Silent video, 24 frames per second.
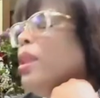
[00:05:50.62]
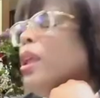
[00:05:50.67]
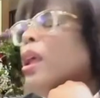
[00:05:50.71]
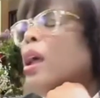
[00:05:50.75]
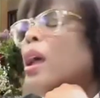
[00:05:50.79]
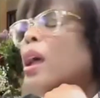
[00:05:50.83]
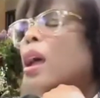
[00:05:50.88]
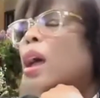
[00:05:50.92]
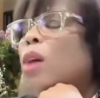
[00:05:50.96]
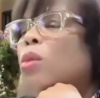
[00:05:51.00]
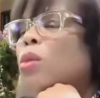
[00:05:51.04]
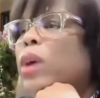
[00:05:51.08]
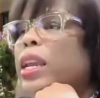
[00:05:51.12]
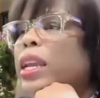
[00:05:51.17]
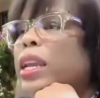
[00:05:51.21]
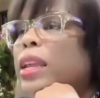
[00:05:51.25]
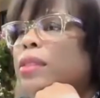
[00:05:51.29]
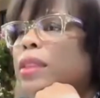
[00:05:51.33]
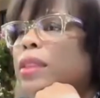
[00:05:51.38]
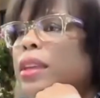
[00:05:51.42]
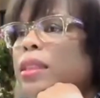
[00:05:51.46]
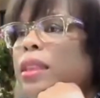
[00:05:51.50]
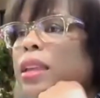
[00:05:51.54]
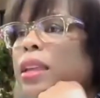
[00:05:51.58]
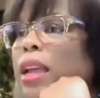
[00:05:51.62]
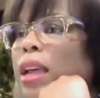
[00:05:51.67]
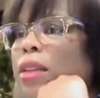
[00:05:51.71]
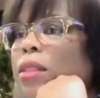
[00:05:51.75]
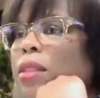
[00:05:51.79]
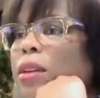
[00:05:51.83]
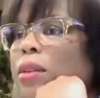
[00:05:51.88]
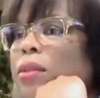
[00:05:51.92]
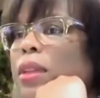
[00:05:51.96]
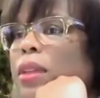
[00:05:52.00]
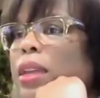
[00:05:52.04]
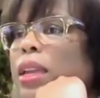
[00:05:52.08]
All right. And then the
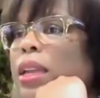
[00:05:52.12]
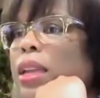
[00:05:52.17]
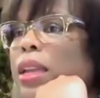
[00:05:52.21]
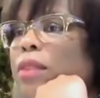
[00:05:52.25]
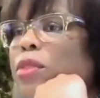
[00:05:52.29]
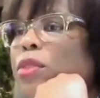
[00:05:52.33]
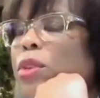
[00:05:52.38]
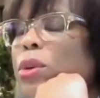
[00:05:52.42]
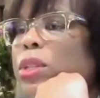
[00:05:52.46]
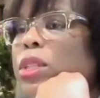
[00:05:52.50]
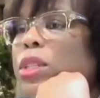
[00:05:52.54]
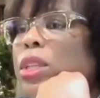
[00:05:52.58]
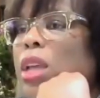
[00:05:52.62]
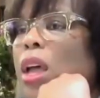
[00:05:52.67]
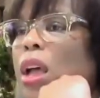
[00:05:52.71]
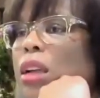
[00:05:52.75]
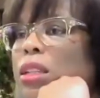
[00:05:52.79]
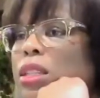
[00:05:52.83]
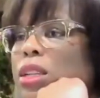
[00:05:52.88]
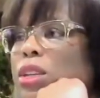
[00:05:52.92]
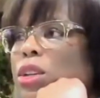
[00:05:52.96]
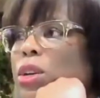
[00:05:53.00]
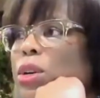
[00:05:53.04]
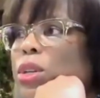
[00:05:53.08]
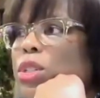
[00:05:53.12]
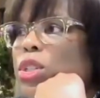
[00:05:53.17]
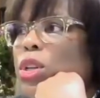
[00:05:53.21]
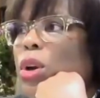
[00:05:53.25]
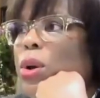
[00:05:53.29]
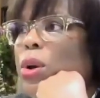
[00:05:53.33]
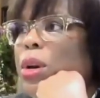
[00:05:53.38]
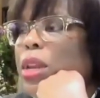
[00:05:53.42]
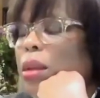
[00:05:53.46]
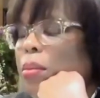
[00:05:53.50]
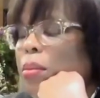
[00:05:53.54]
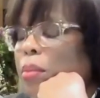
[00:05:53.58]
other thing, if you'll talk to your
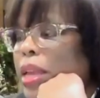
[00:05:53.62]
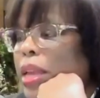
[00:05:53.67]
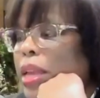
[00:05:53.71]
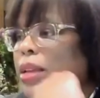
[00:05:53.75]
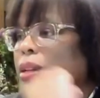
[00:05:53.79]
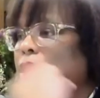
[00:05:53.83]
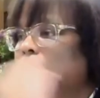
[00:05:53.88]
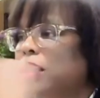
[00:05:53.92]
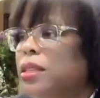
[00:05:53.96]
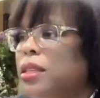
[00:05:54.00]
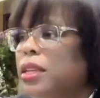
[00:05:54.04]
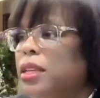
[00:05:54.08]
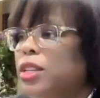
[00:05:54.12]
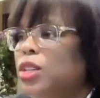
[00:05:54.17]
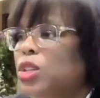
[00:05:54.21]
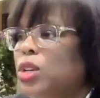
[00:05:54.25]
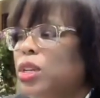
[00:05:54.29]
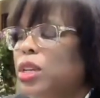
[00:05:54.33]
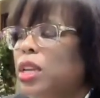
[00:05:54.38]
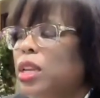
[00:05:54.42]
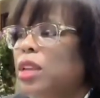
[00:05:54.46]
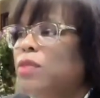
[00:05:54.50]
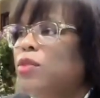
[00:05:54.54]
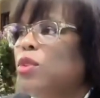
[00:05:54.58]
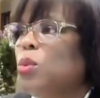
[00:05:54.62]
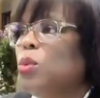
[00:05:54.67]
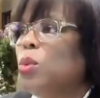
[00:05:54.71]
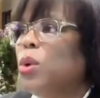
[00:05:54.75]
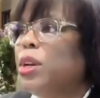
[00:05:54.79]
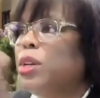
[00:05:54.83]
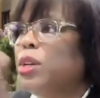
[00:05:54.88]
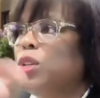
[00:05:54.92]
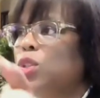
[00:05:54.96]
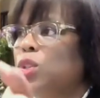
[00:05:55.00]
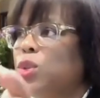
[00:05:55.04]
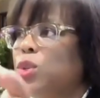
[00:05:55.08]
attorney and make a decision if you want
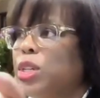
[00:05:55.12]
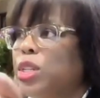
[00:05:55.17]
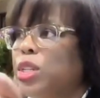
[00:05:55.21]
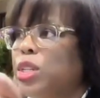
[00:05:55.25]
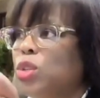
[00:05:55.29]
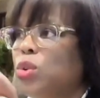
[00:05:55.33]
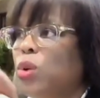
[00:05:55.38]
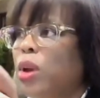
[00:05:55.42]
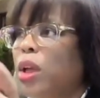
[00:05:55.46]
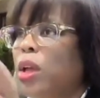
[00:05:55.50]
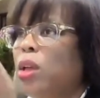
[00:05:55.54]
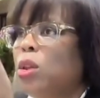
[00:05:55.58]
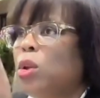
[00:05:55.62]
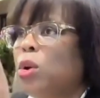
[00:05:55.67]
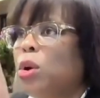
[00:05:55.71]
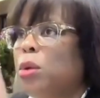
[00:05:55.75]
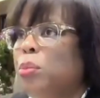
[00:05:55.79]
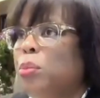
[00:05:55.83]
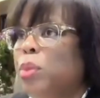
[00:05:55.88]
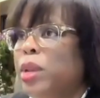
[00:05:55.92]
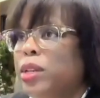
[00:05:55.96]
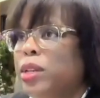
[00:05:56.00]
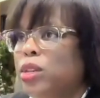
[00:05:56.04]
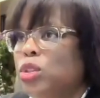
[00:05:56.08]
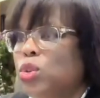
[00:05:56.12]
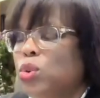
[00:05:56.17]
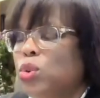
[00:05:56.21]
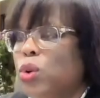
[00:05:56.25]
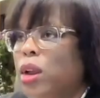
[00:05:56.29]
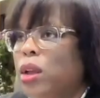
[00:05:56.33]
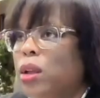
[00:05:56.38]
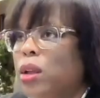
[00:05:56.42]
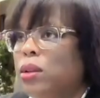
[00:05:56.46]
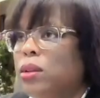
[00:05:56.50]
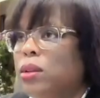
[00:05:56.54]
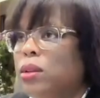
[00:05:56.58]
a jury trial or a bench trial.